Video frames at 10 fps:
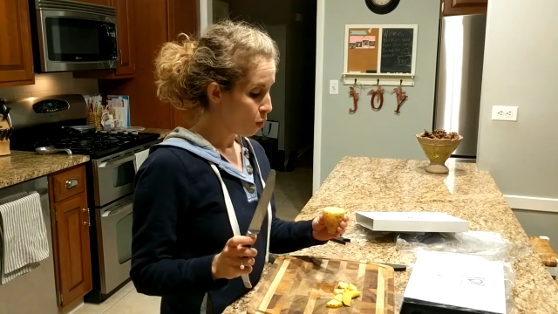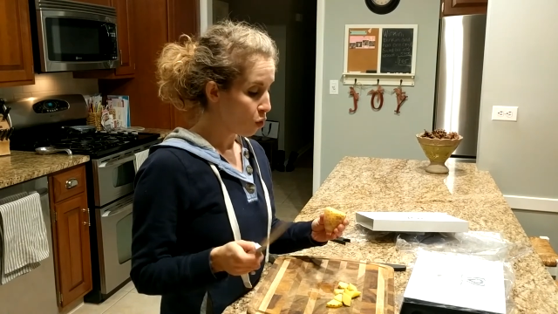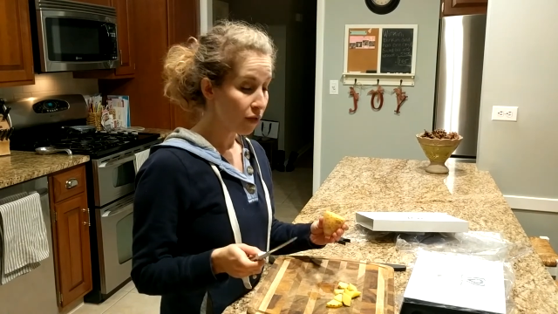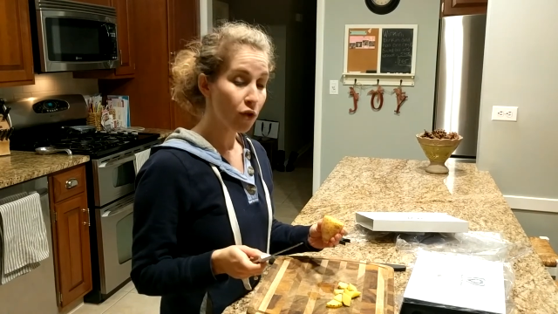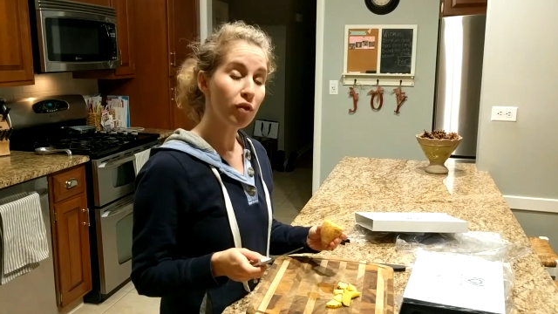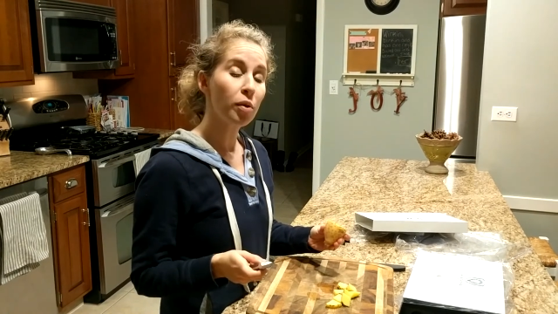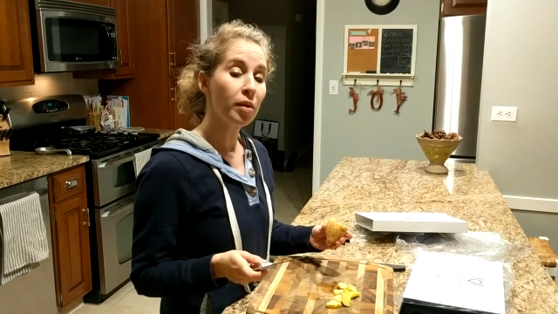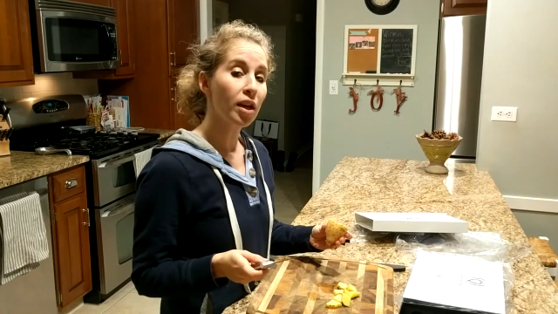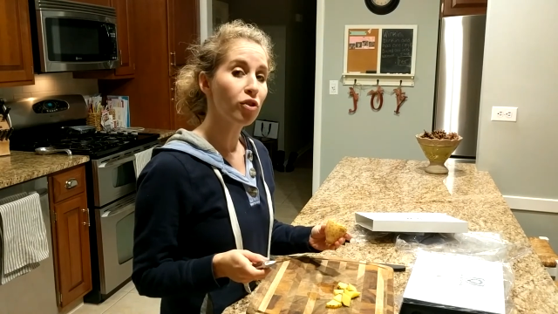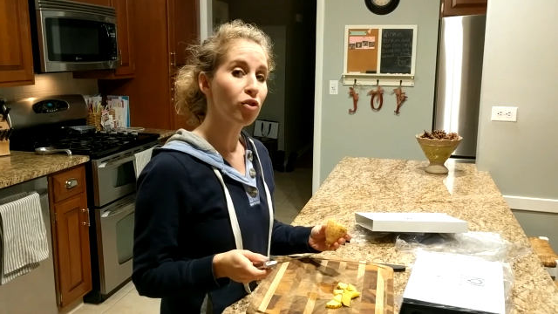Or if you have
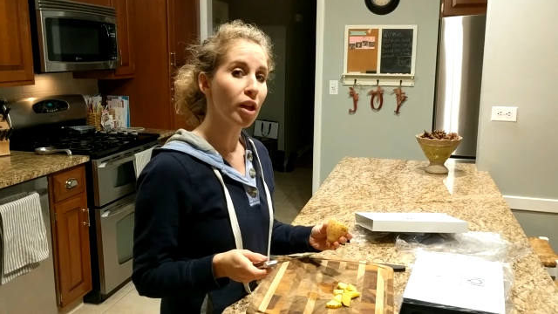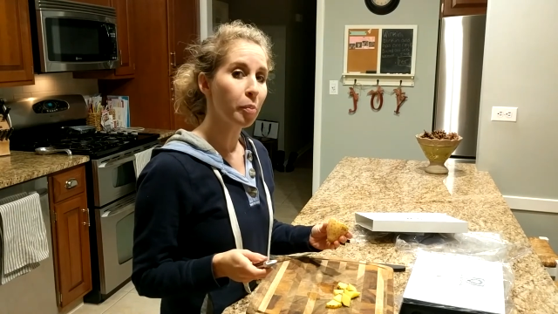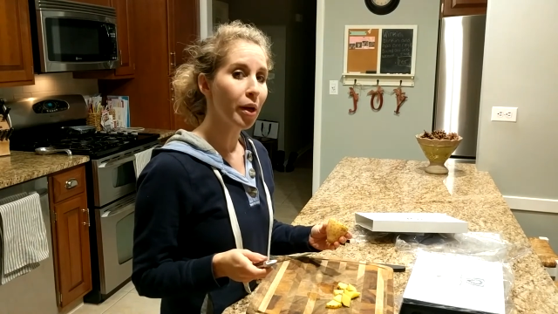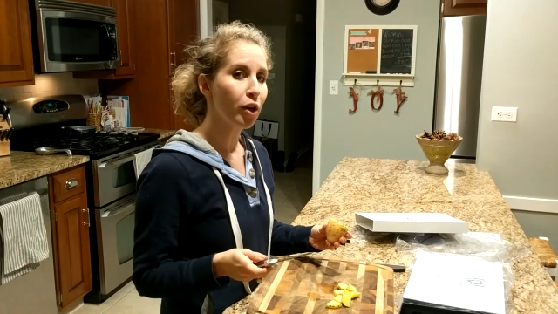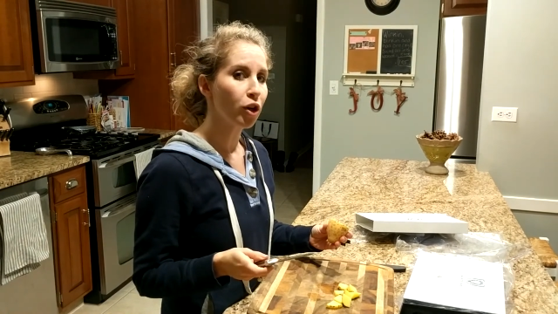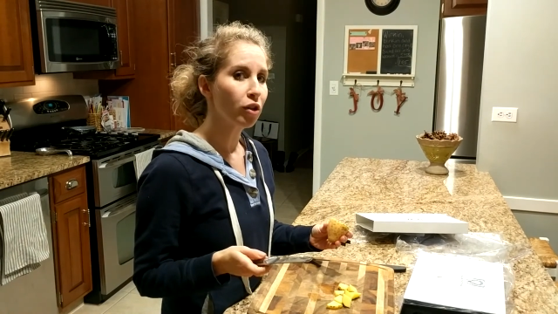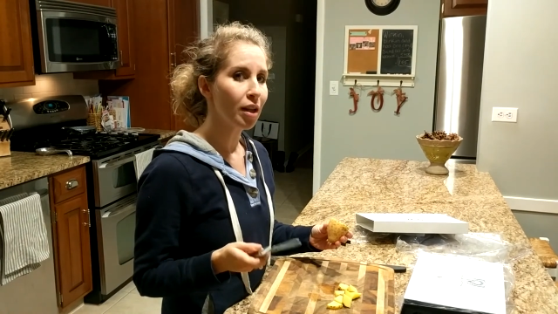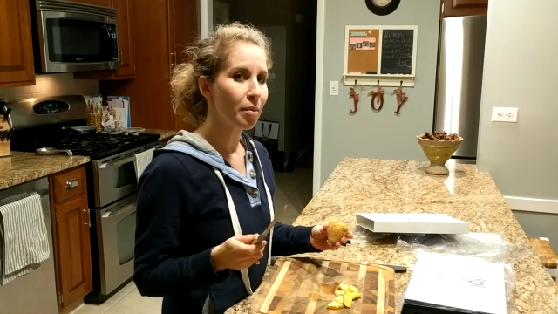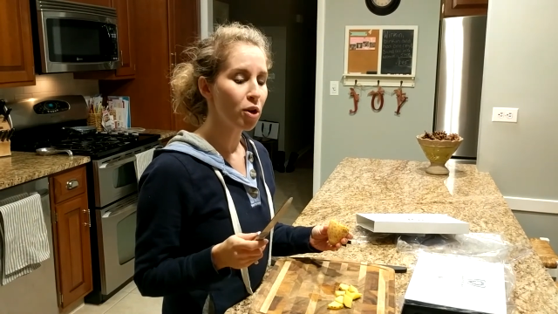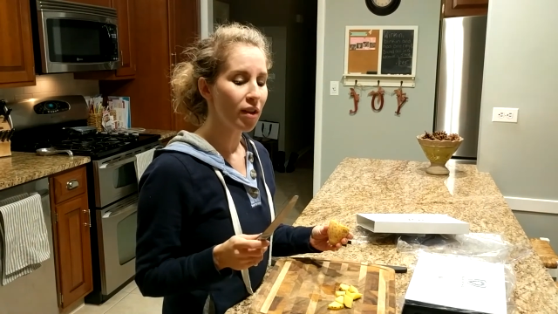something else you like better,
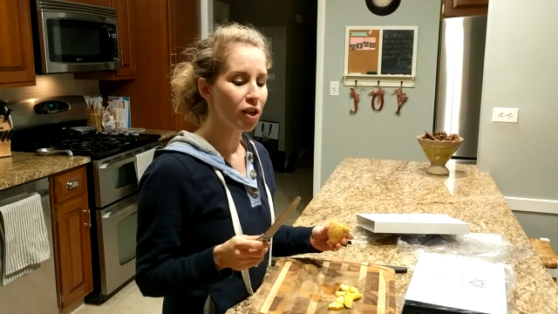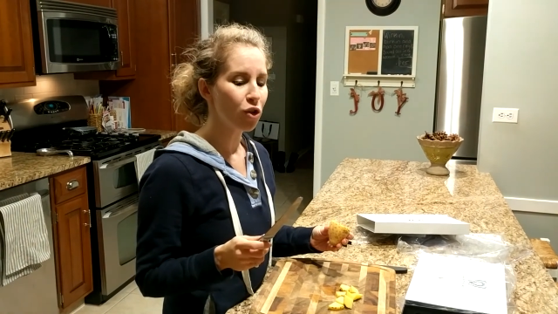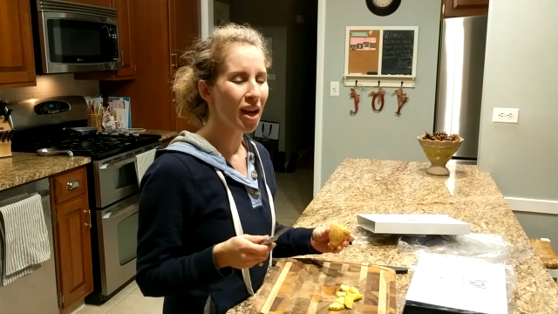let me know that too.